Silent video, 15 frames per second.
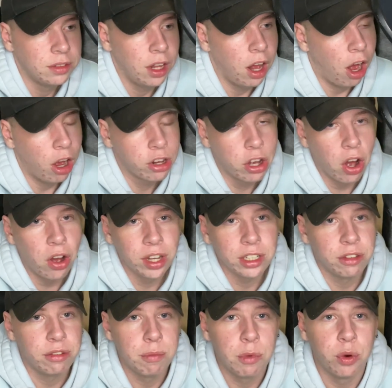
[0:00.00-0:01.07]
I can't
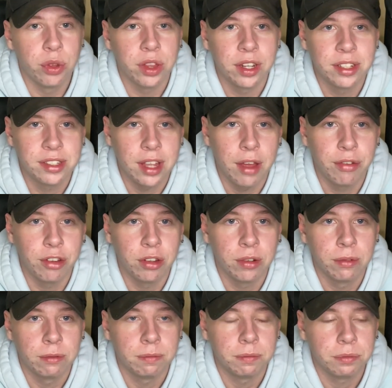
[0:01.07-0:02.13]
give him more than a 7.
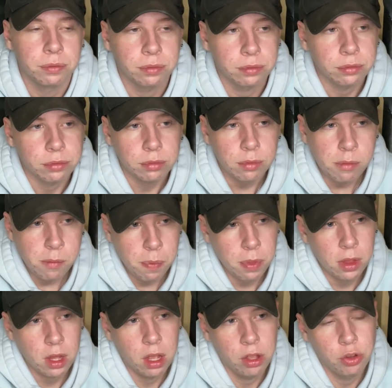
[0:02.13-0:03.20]

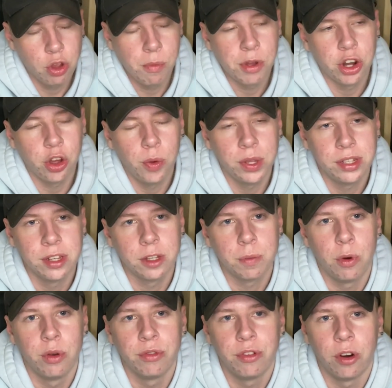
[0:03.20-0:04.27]
So I'm going to go with
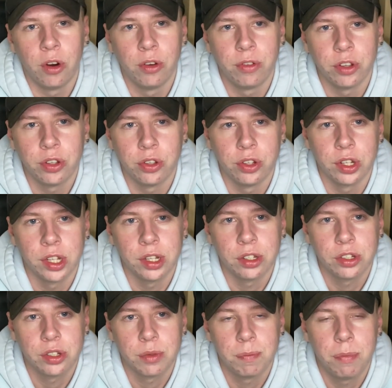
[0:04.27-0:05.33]
6.5 for Sunic.
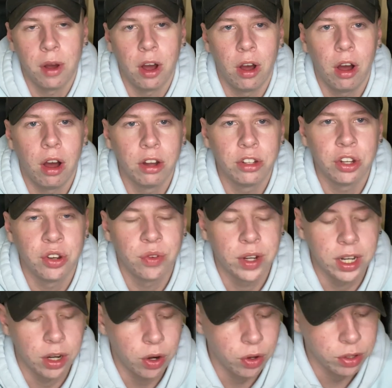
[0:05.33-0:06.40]
But I do
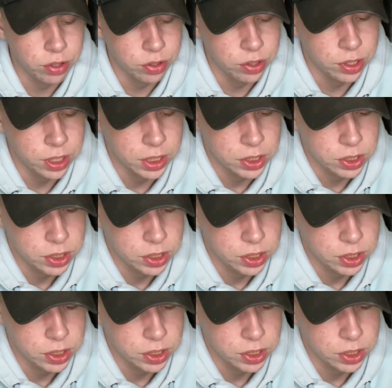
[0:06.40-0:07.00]
really like Sunic.